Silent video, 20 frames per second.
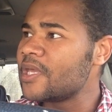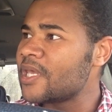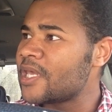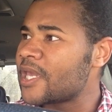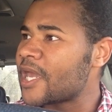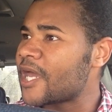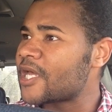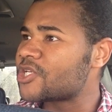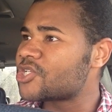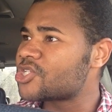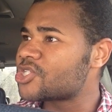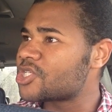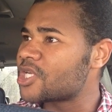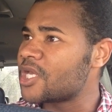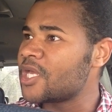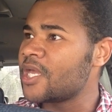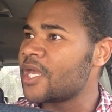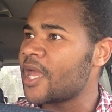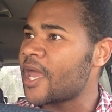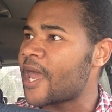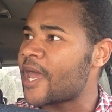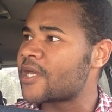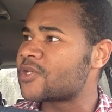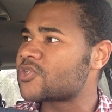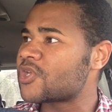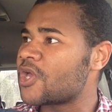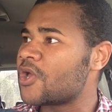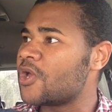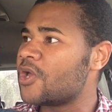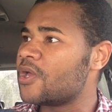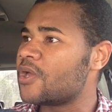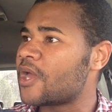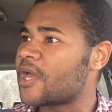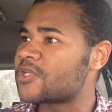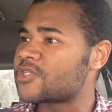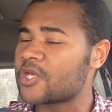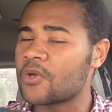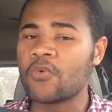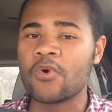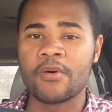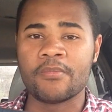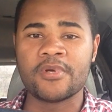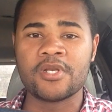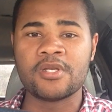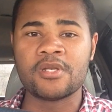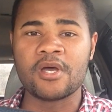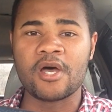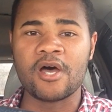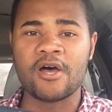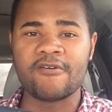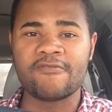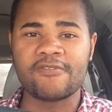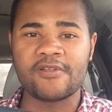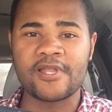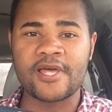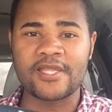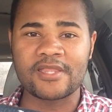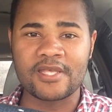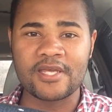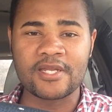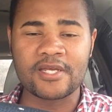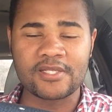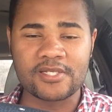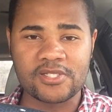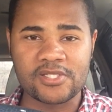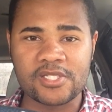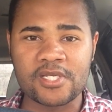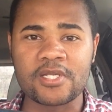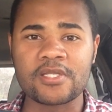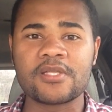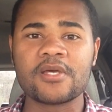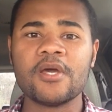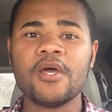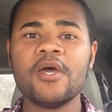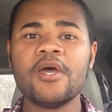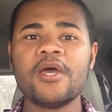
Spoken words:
yet she, as a woman of Latina descent,